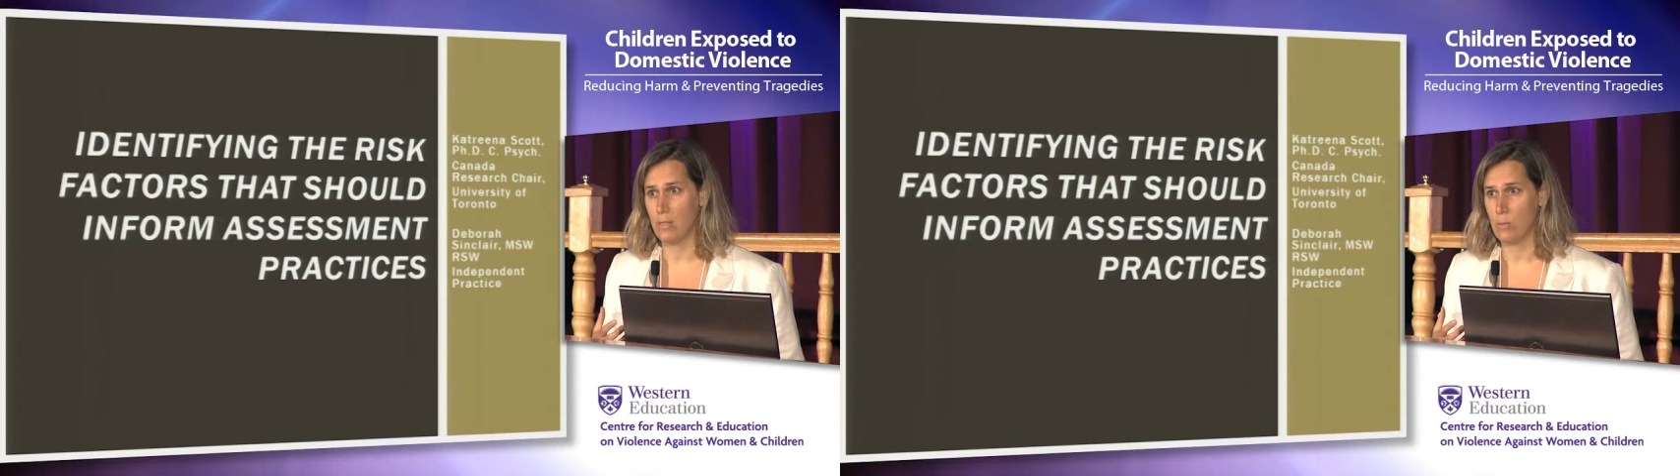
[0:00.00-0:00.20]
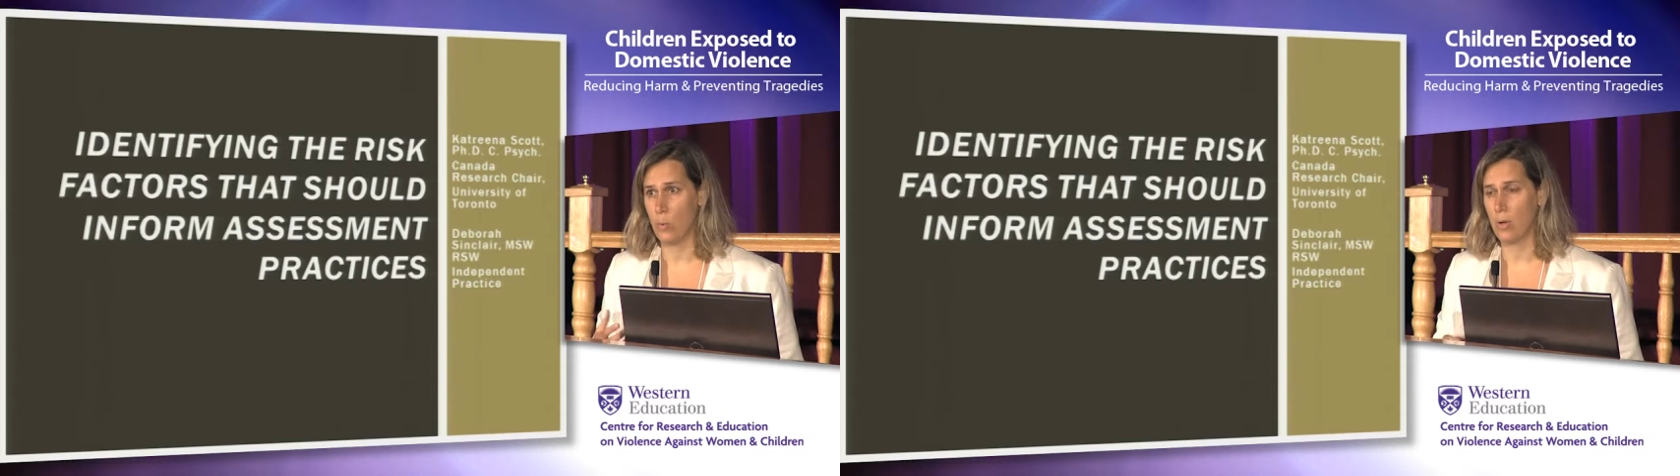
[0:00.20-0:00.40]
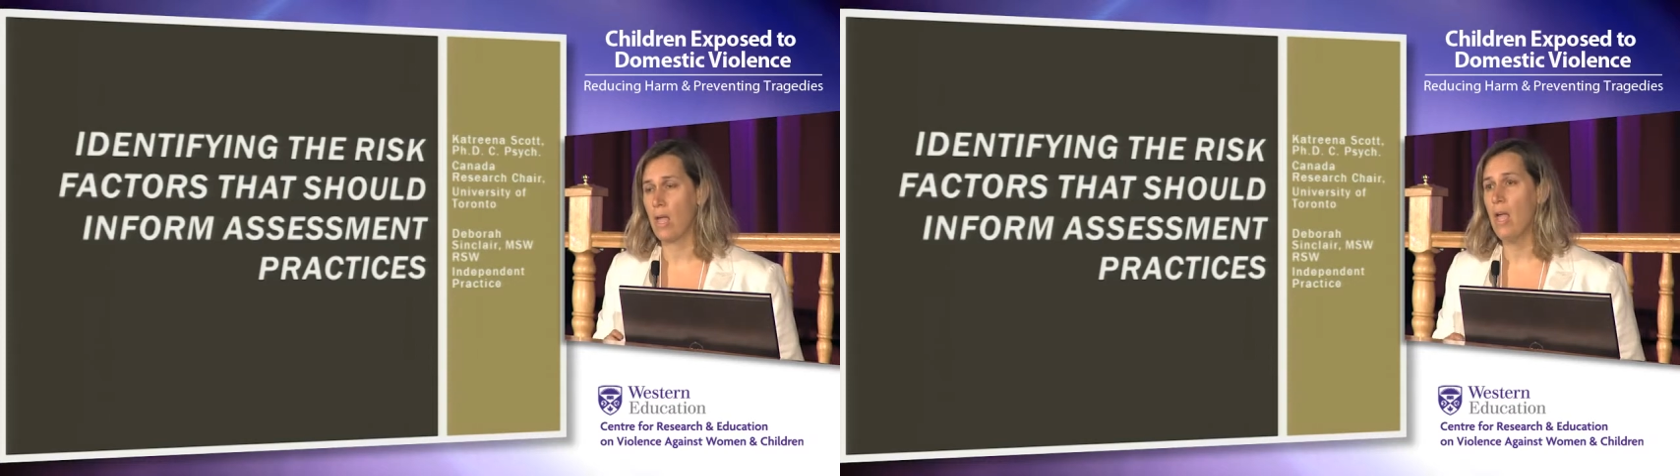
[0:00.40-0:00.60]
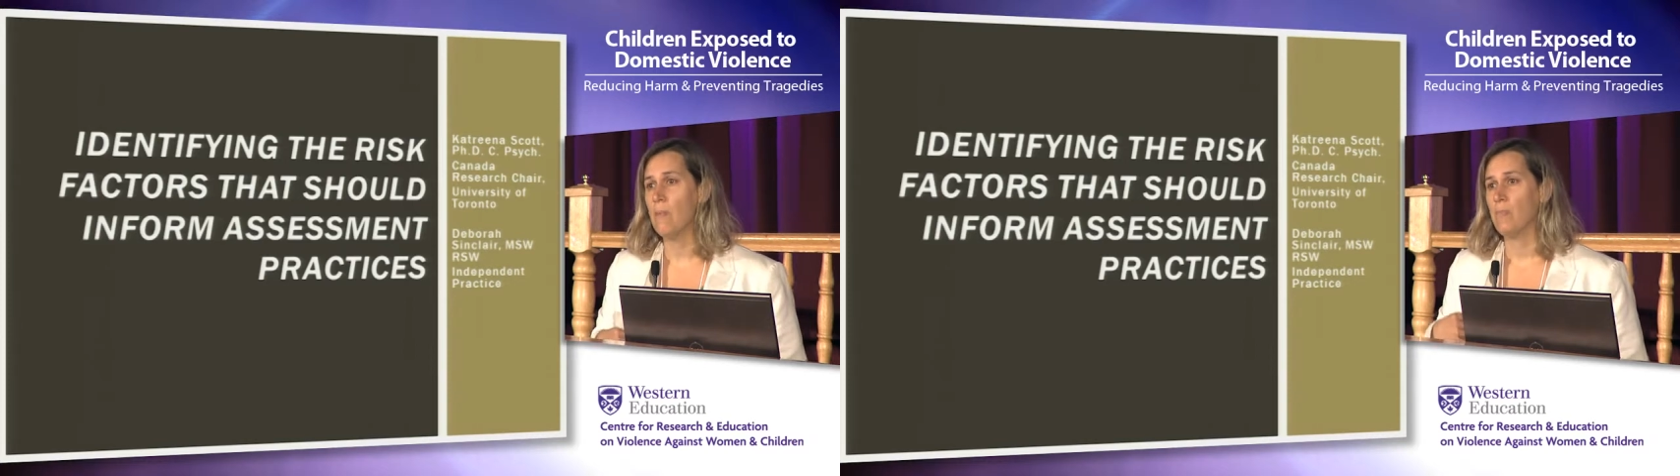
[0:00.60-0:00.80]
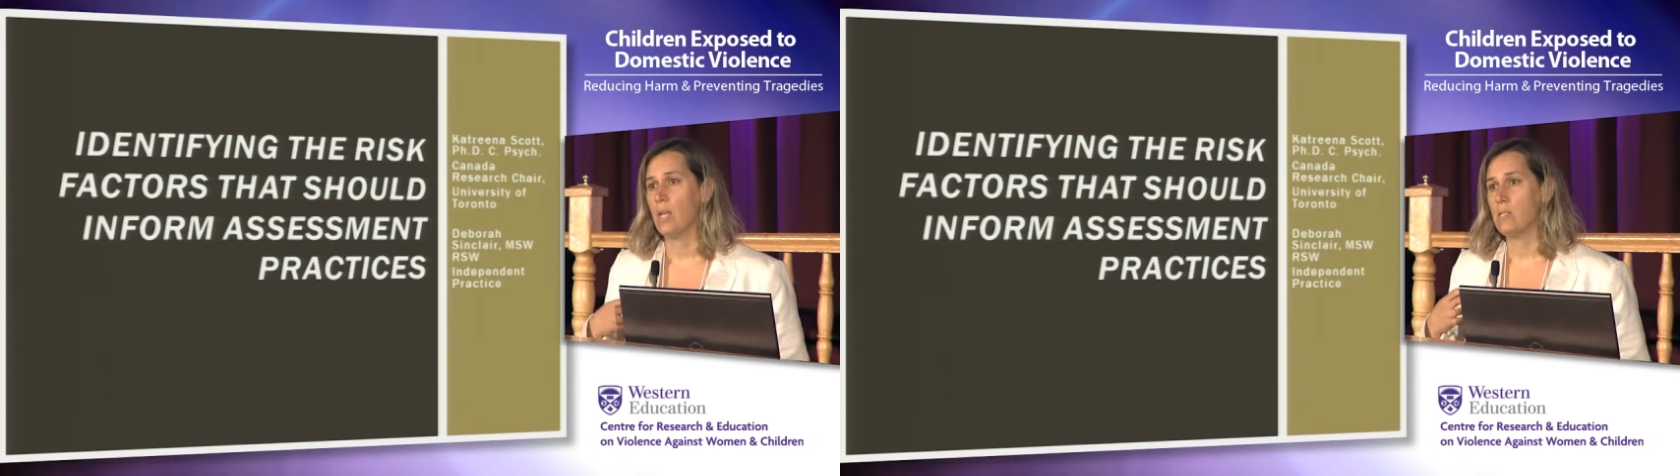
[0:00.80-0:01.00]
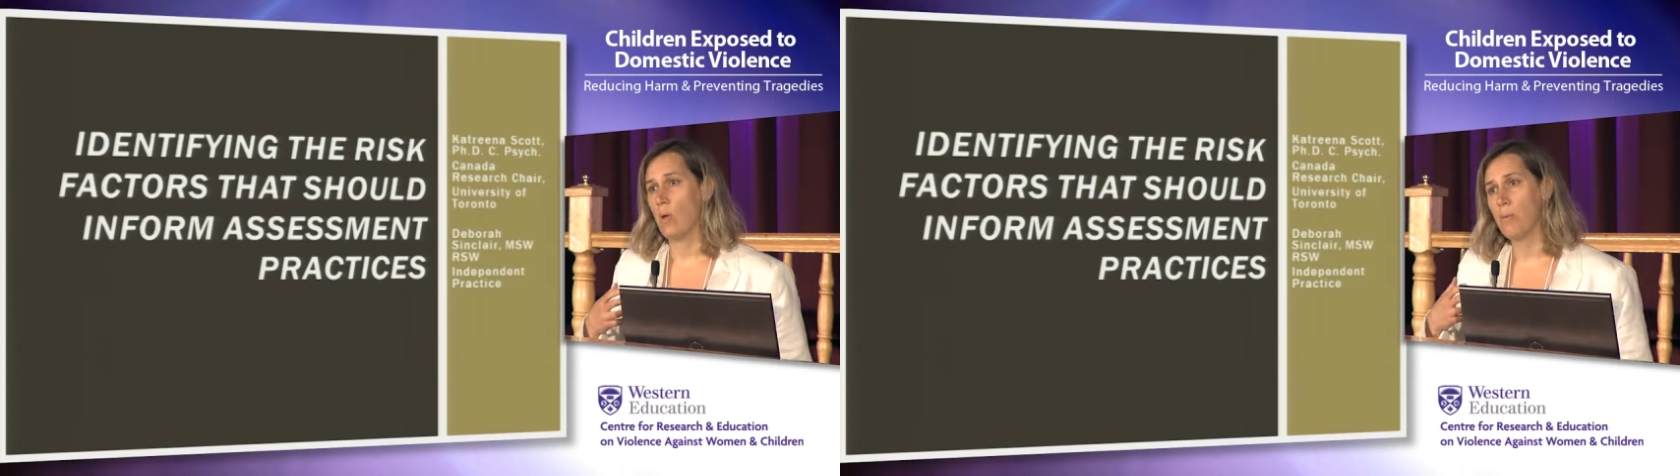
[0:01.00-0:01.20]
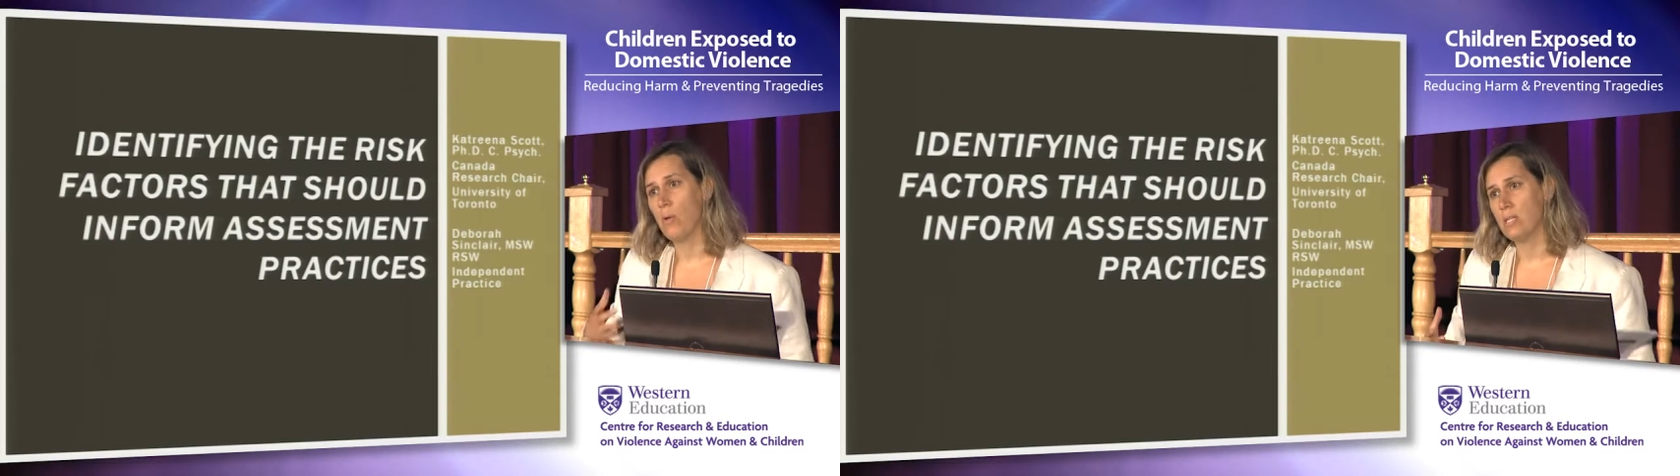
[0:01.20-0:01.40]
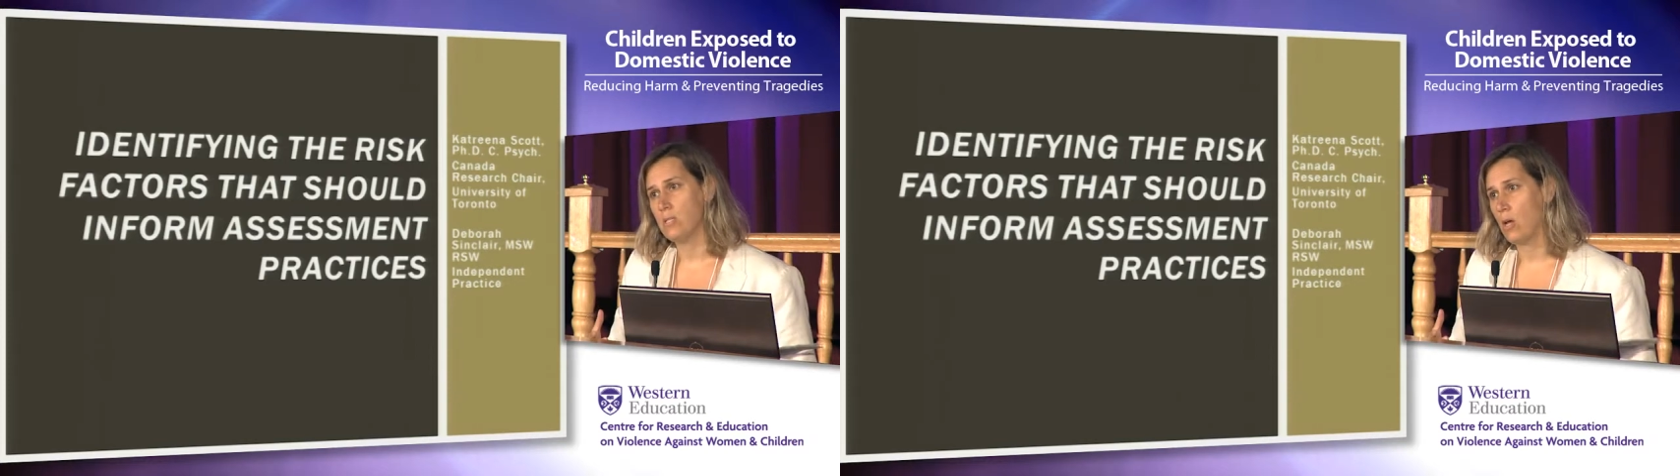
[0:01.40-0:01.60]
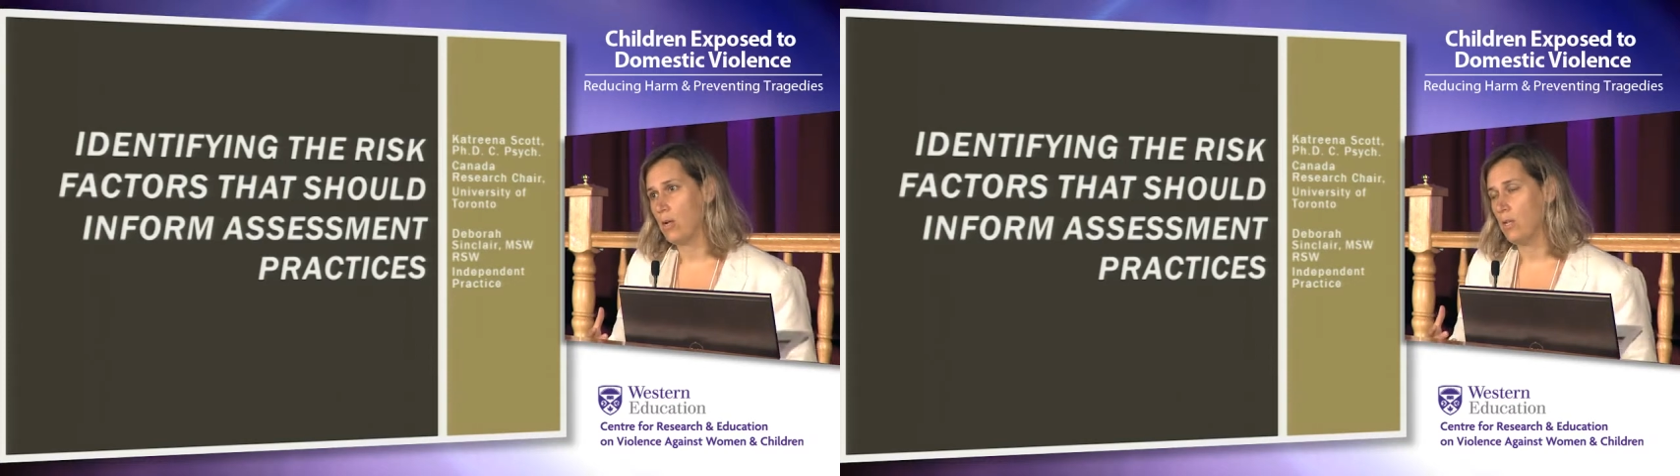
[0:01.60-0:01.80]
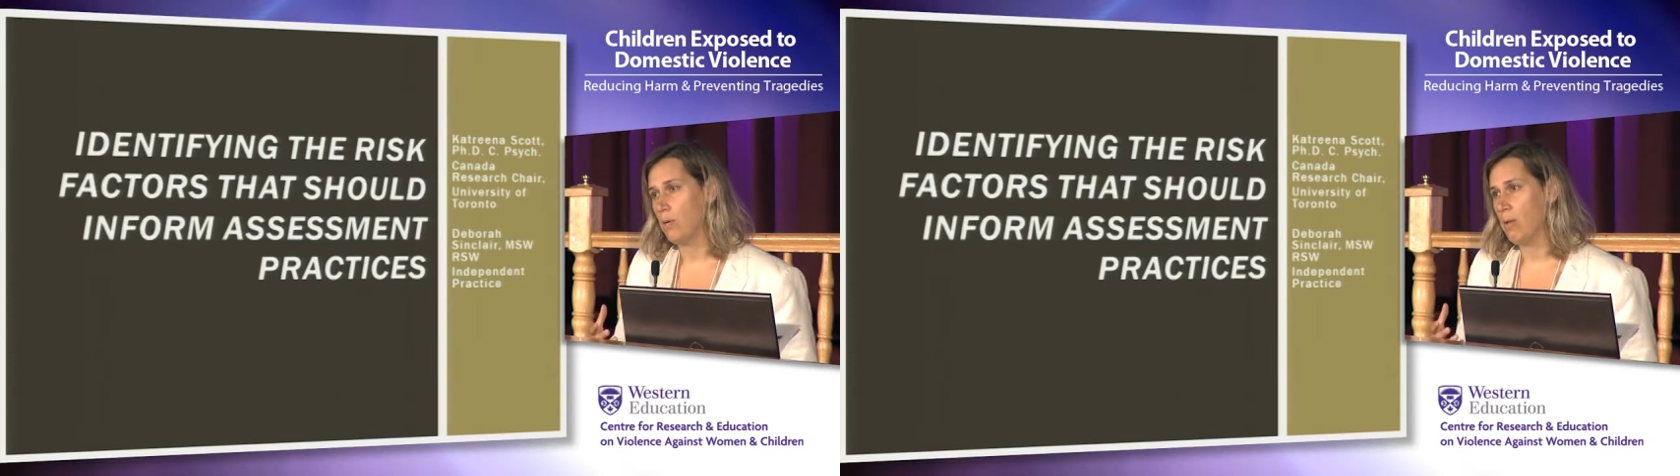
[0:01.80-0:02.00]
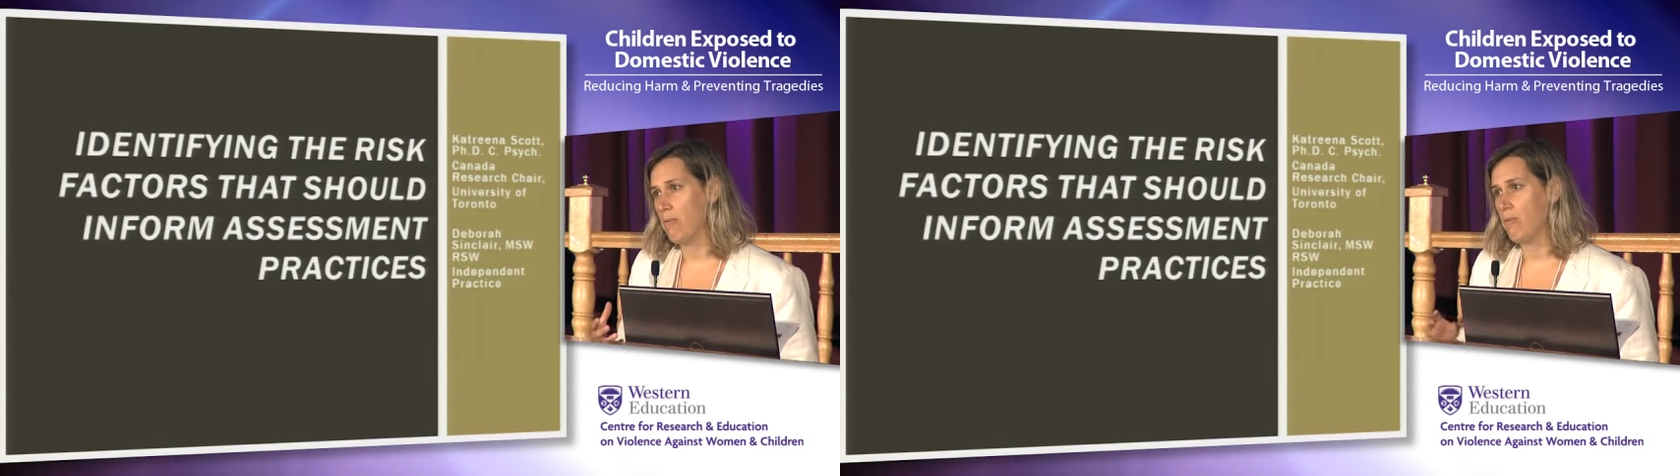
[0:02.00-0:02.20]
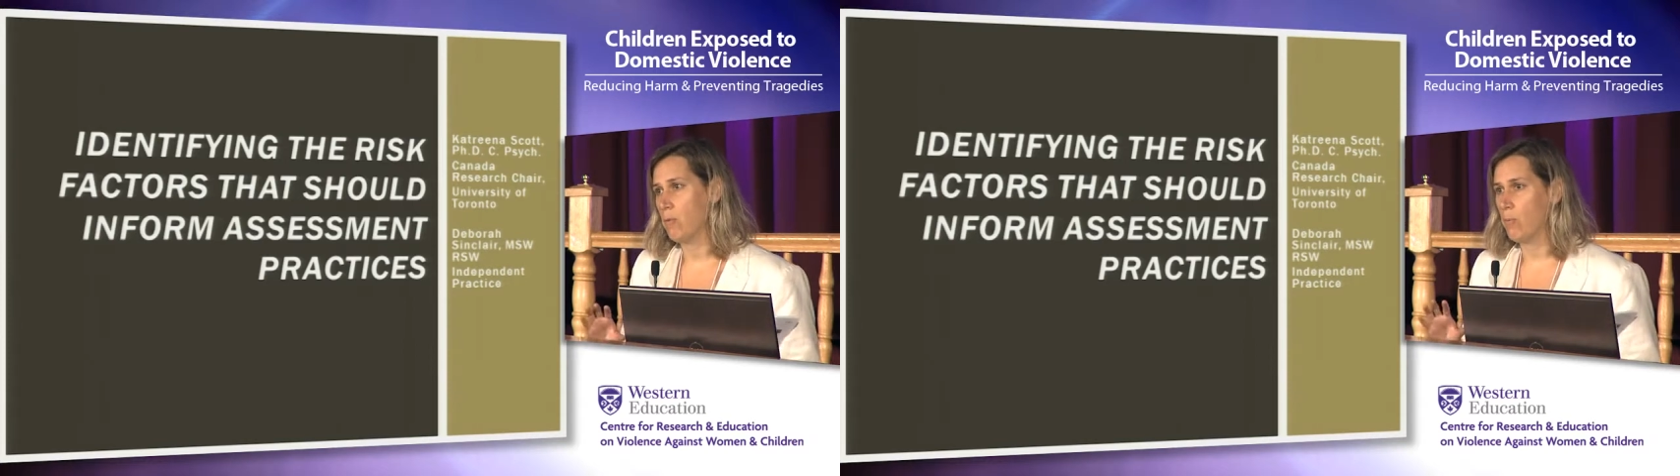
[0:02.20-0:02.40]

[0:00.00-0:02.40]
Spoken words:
this work. And so I'm going to talk a little bit from a